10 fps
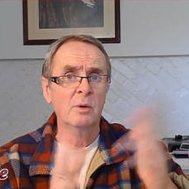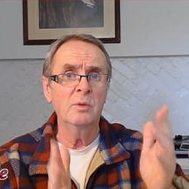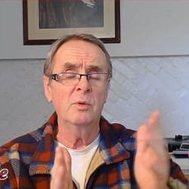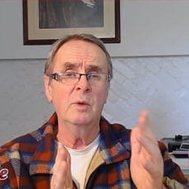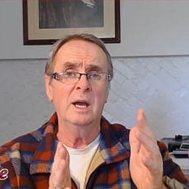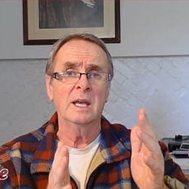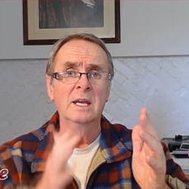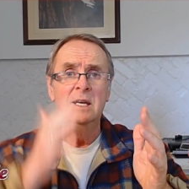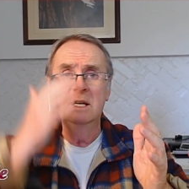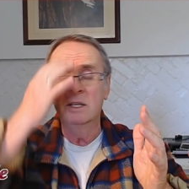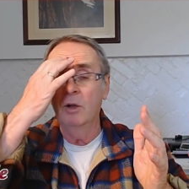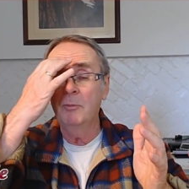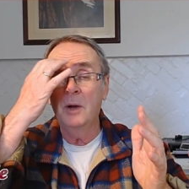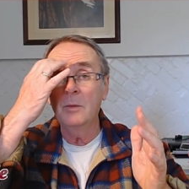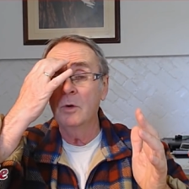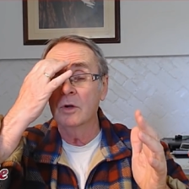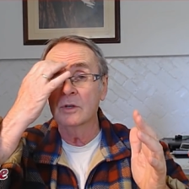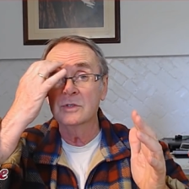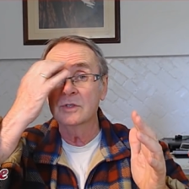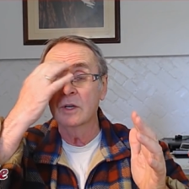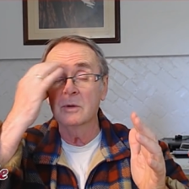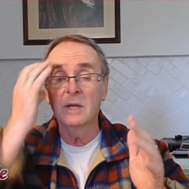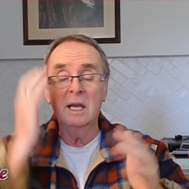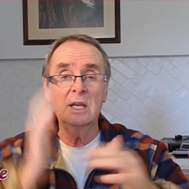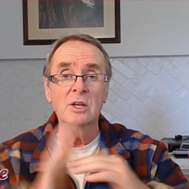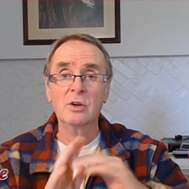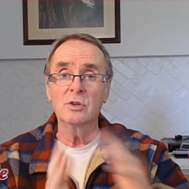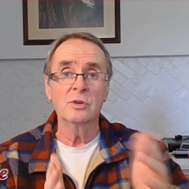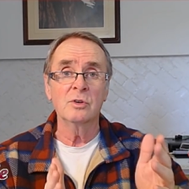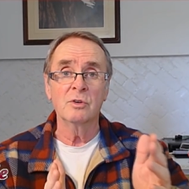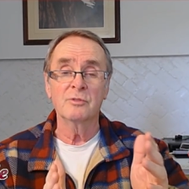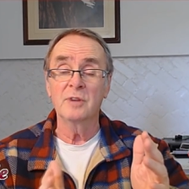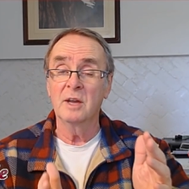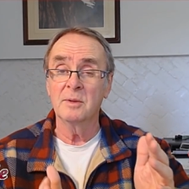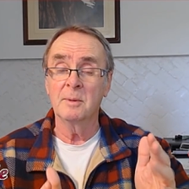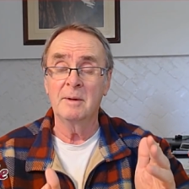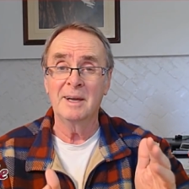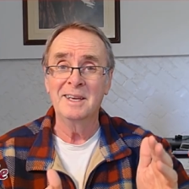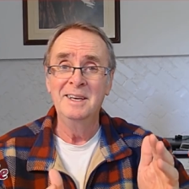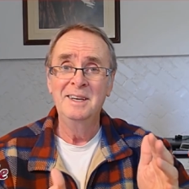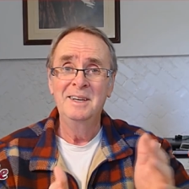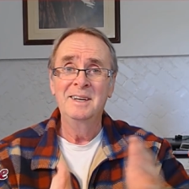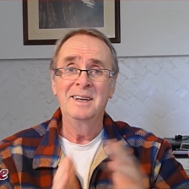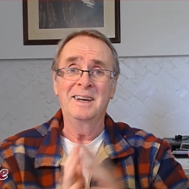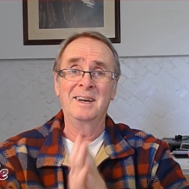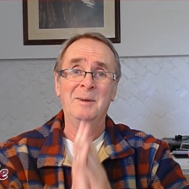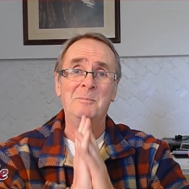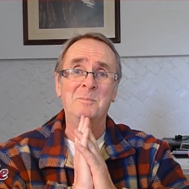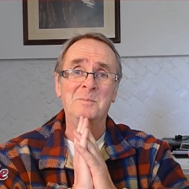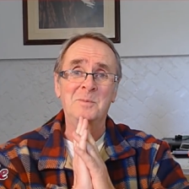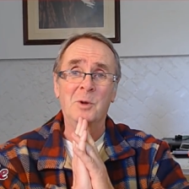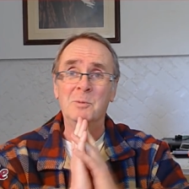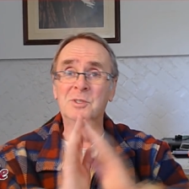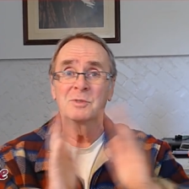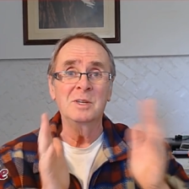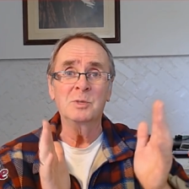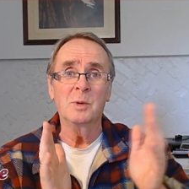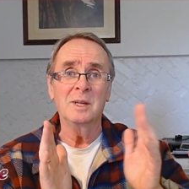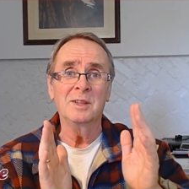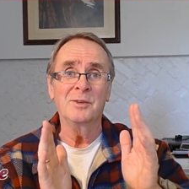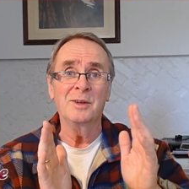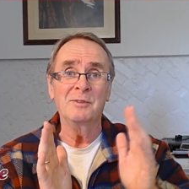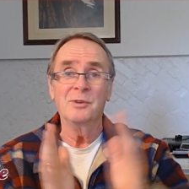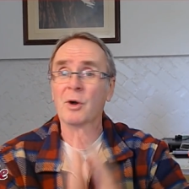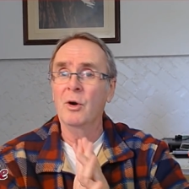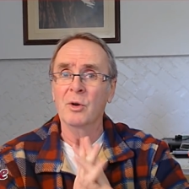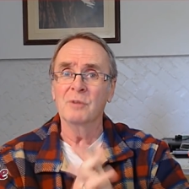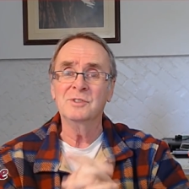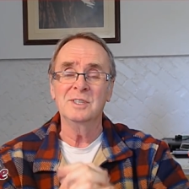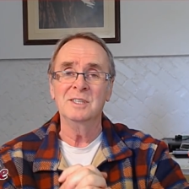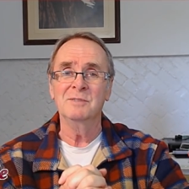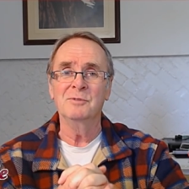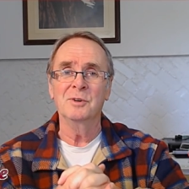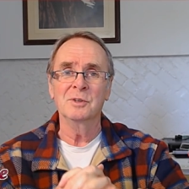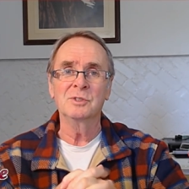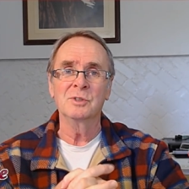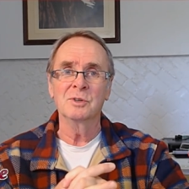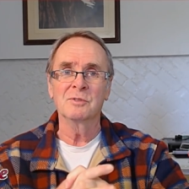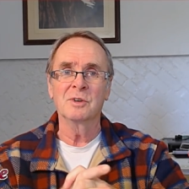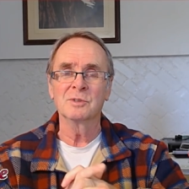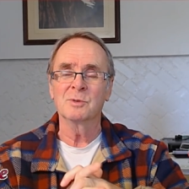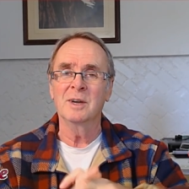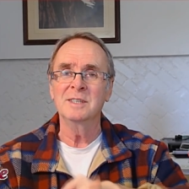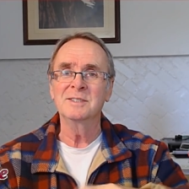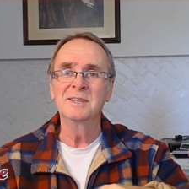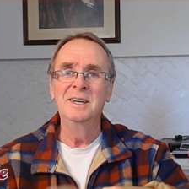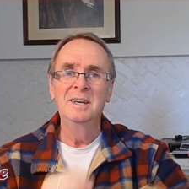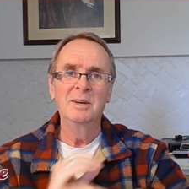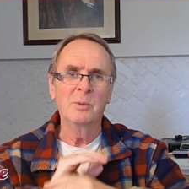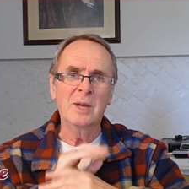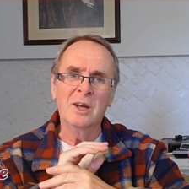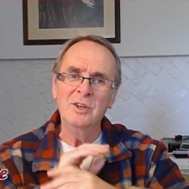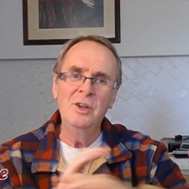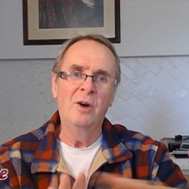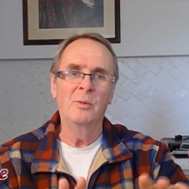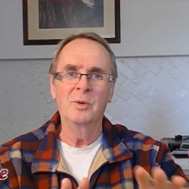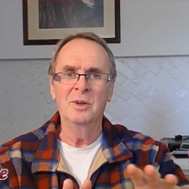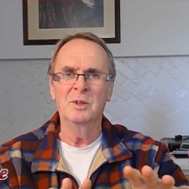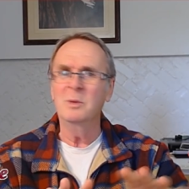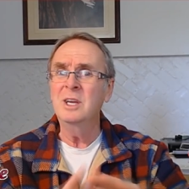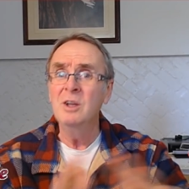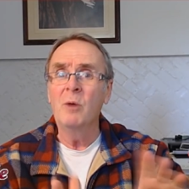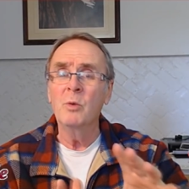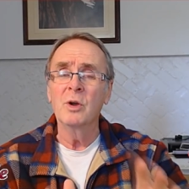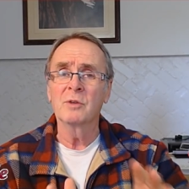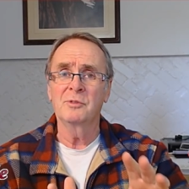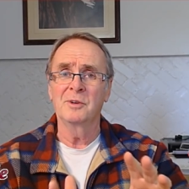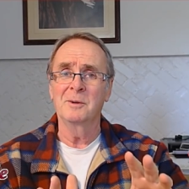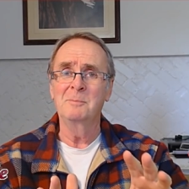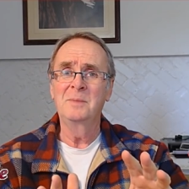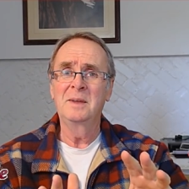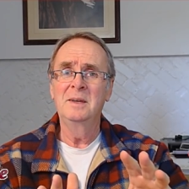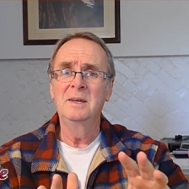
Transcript: No other way, not by works. Okay, you're not good enough, neither am I um, Romans 3:23 for all have sinned and fallen short of God's grace. We are not worthy. We cannot work for it.